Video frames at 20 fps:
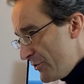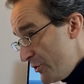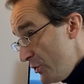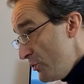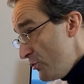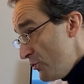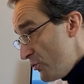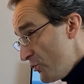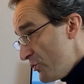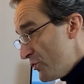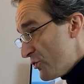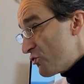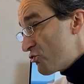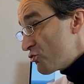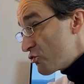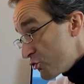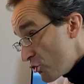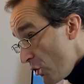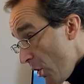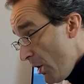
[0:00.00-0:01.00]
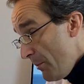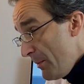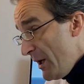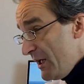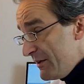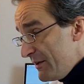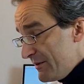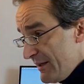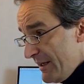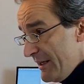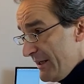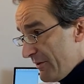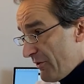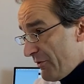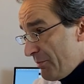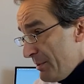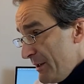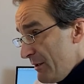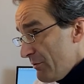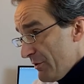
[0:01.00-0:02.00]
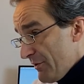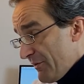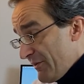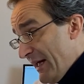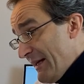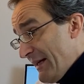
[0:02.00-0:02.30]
due to the trauma they experienced.